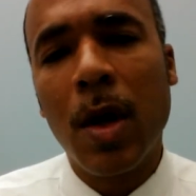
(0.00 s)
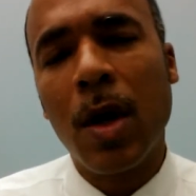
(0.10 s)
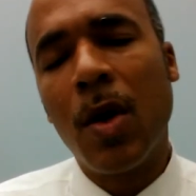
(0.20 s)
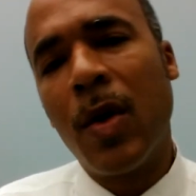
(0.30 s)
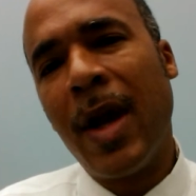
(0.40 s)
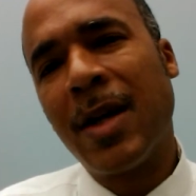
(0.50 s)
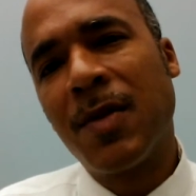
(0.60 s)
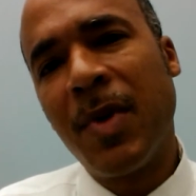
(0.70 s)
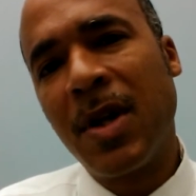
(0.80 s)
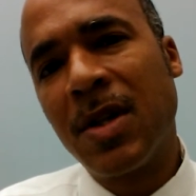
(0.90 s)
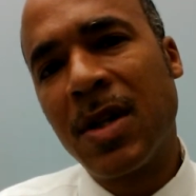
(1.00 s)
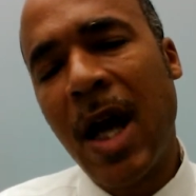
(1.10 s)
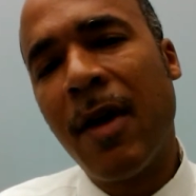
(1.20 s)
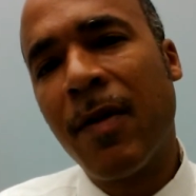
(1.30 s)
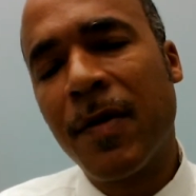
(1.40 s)
You know, and that's big
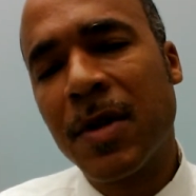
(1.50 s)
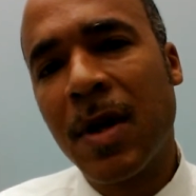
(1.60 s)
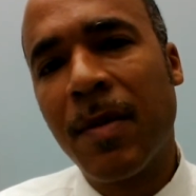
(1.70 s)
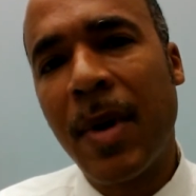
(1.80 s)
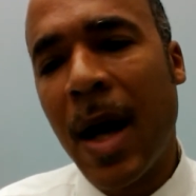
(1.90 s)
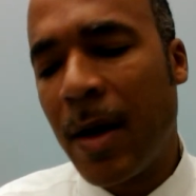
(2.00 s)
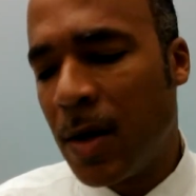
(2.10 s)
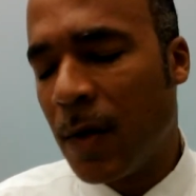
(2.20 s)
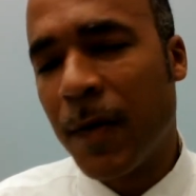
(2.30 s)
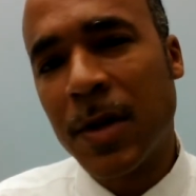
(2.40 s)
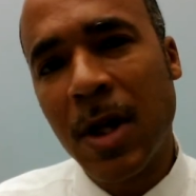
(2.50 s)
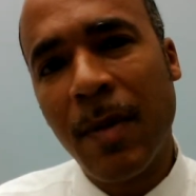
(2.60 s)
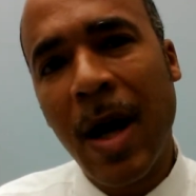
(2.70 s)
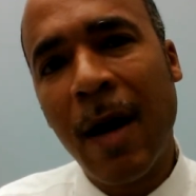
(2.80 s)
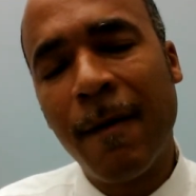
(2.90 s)
scary for some of our, you know, for some
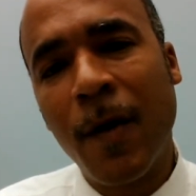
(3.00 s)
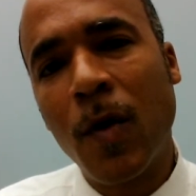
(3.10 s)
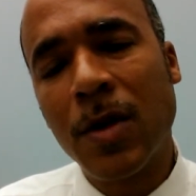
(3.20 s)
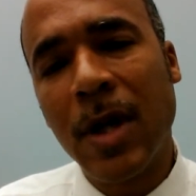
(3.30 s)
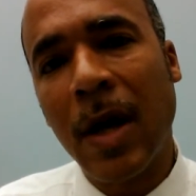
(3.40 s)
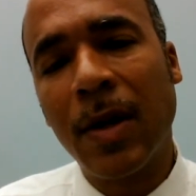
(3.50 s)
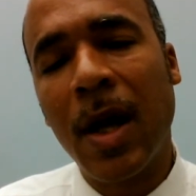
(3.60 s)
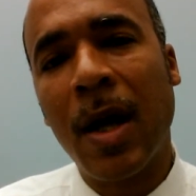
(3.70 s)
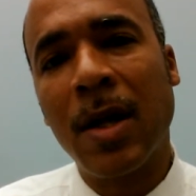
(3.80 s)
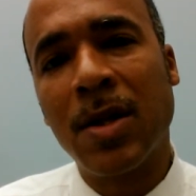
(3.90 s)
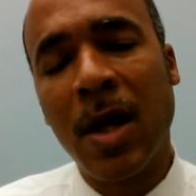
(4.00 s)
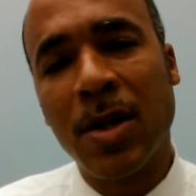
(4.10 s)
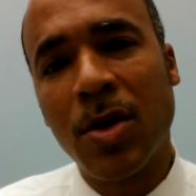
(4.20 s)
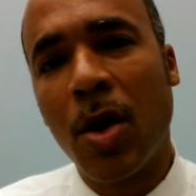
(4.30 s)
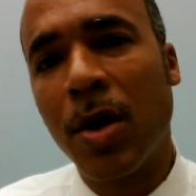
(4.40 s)
of our folks out there that's
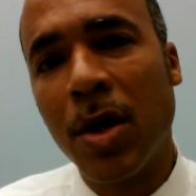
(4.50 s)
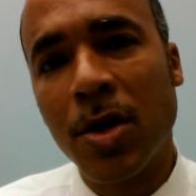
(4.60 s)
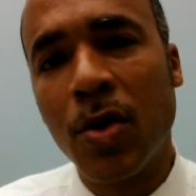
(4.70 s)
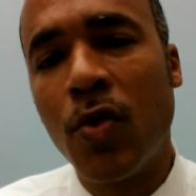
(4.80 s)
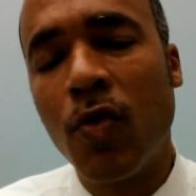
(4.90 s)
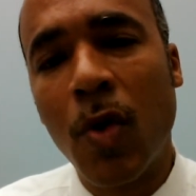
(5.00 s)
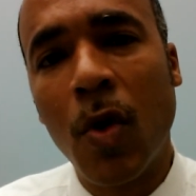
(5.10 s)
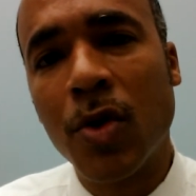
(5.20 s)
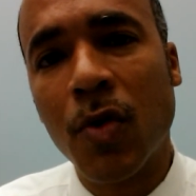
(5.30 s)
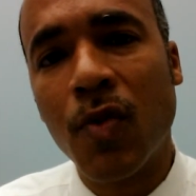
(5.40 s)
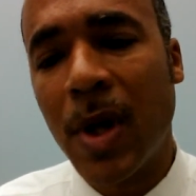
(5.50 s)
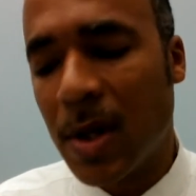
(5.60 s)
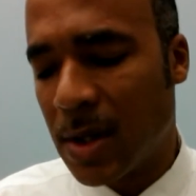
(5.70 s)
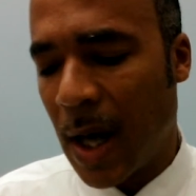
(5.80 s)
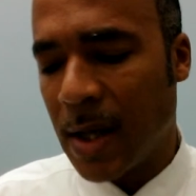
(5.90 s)
starting this new road to
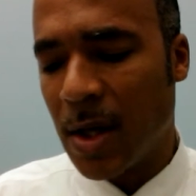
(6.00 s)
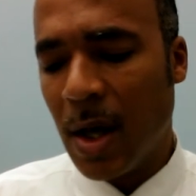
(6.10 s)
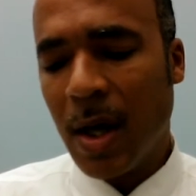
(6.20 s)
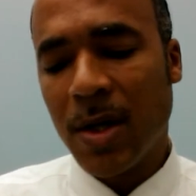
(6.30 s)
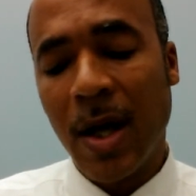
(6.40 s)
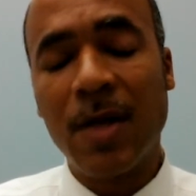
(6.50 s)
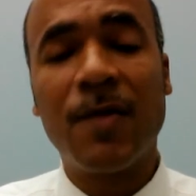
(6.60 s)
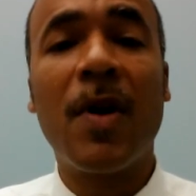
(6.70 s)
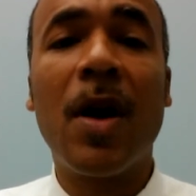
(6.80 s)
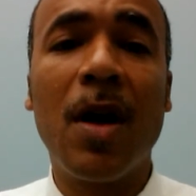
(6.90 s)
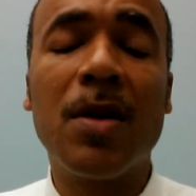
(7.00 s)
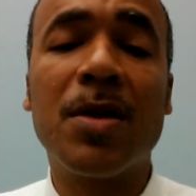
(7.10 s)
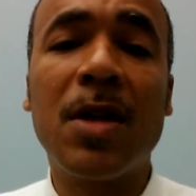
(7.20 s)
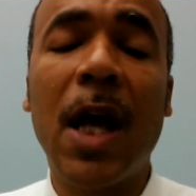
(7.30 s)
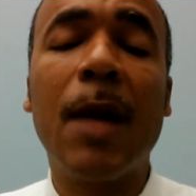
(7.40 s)
renaissance. So that's very
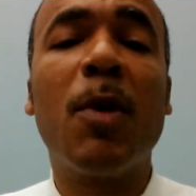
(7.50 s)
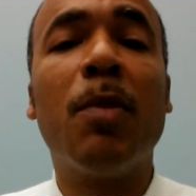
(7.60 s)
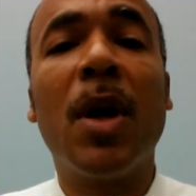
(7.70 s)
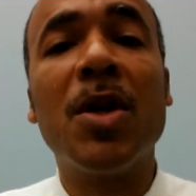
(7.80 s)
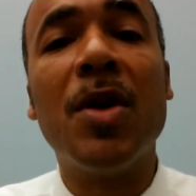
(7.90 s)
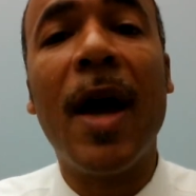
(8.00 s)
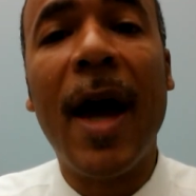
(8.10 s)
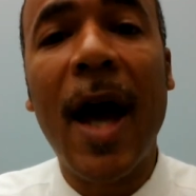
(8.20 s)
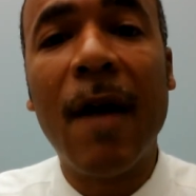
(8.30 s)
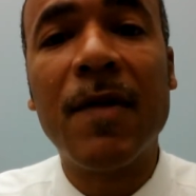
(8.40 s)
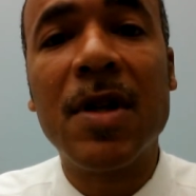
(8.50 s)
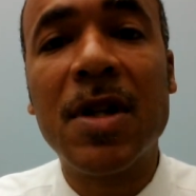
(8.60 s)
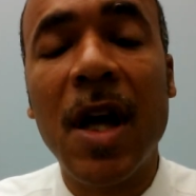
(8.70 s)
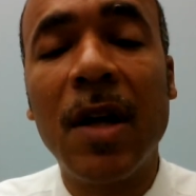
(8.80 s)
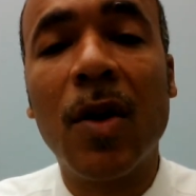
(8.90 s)
understandable, but you have to
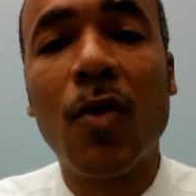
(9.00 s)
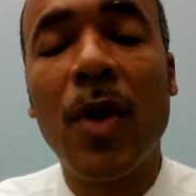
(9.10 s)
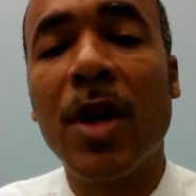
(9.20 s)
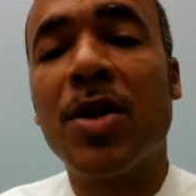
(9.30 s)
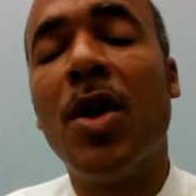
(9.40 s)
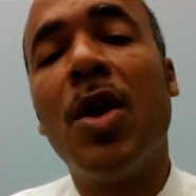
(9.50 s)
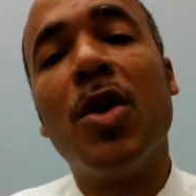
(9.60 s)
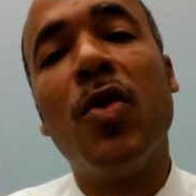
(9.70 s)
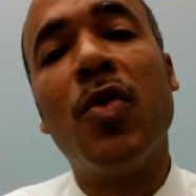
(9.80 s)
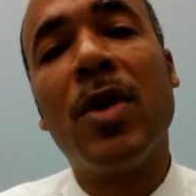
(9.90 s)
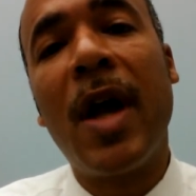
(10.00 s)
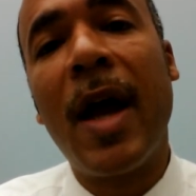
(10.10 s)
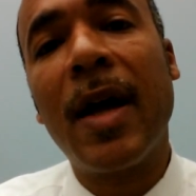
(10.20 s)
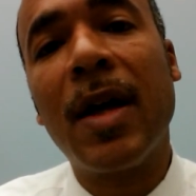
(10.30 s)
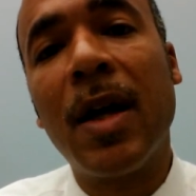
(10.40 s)
take the risk. You
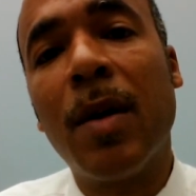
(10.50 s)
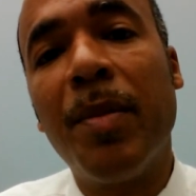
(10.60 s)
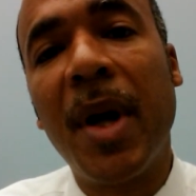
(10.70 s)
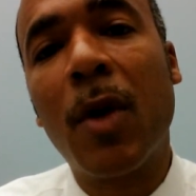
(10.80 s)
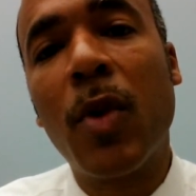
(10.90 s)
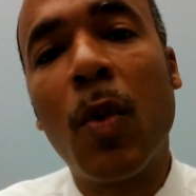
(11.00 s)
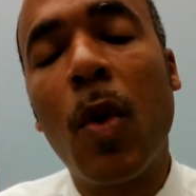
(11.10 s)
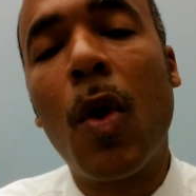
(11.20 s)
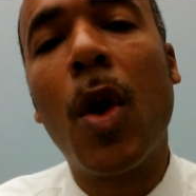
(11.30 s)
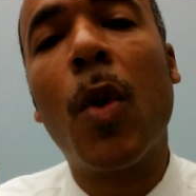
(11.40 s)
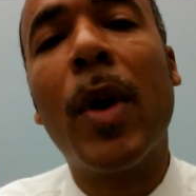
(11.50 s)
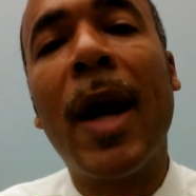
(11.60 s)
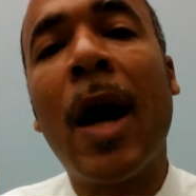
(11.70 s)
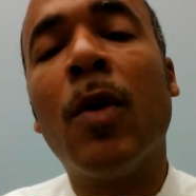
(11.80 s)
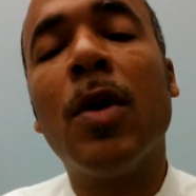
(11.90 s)
can't get a big reward
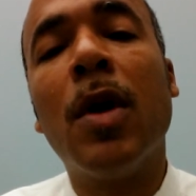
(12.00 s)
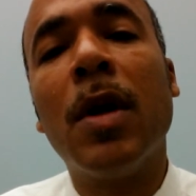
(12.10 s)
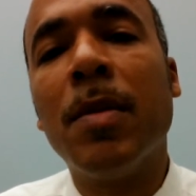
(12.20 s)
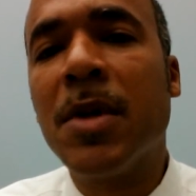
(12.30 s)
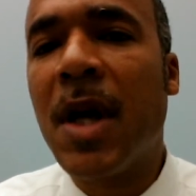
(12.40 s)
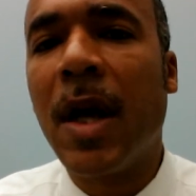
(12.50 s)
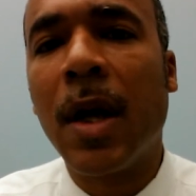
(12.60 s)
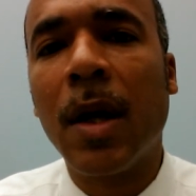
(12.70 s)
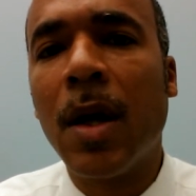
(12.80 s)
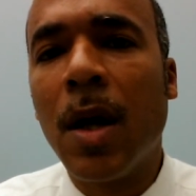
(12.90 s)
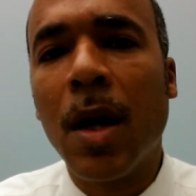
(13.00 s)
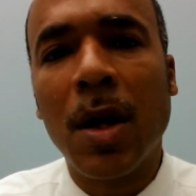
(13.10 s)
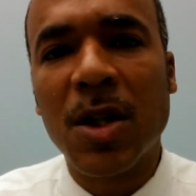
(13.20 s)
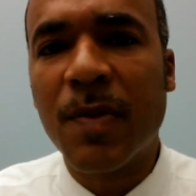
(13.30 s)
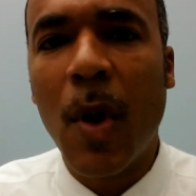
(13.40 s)
without taking
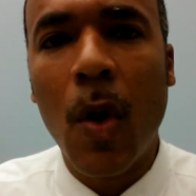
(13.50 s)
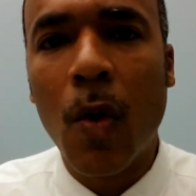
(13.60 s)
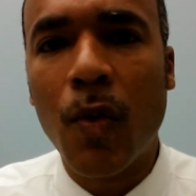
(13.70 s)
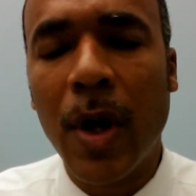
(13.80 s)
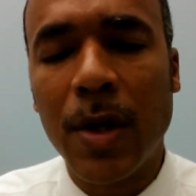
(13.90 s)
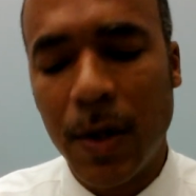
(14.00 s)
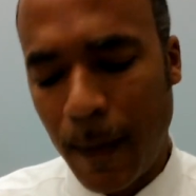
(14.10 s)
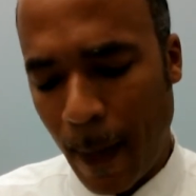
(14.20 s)
a small risk.